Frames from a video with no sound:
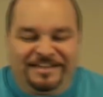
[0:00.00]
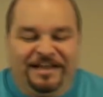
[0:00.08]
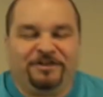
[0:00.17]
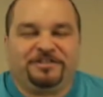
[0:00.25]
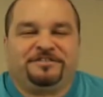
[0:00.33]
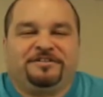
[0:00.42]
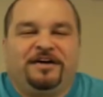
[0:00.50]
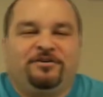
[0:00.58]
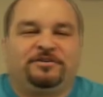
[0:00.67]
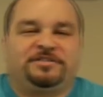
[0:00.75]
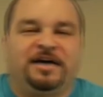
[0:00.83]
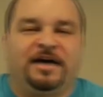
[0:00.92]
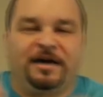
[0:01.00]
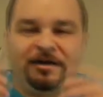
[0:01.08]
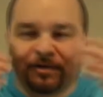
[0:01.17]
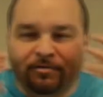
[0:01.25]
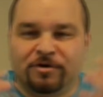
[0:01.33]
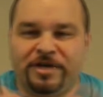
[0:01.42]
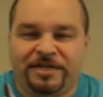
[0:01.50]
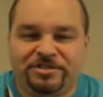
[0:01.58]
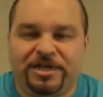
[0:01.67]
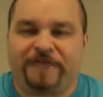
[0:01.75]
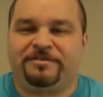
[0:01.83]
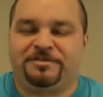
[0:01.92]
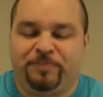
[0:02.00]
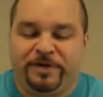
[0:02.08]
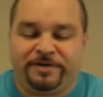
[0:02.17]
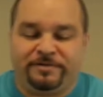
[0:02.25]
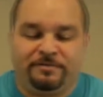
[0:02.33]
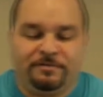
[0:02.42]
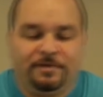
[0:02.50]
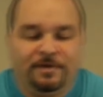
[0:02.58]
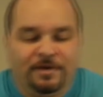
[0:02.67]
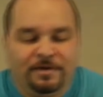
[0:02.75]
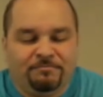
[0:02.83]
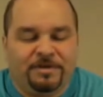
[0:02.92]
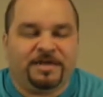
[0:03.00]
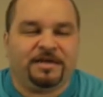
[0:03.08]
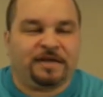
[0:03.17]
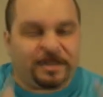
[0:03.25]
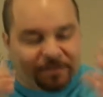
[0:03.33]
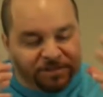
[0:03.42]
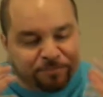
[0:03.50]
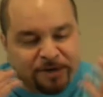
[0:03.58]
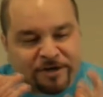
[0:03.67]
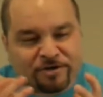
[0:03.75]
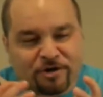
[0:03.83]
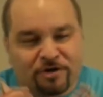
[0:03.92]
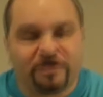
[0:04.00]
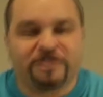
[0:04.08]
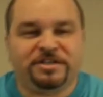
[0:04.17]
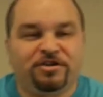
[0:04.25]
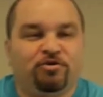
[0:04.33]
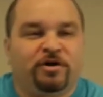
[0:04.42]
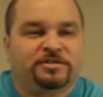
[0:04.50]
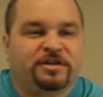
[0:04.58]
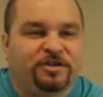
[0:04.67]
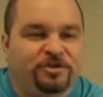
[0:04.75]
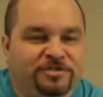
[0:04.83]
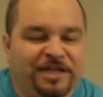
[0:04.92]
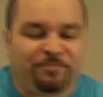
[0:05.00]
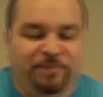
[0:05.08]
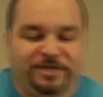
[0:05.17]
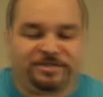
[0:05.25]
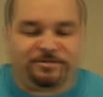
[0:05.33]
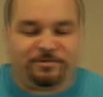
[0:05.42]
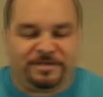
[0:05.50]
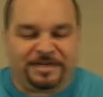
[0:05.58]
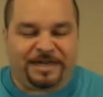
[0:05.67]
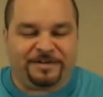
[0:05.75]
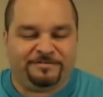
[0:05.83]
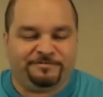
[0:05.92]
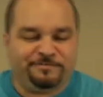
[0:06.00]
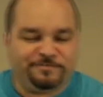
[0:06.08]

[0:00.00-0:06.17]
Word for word: That was that was uh, when he had shaved his beard. But he let this beard grow because he knew I was going to use that picture one day.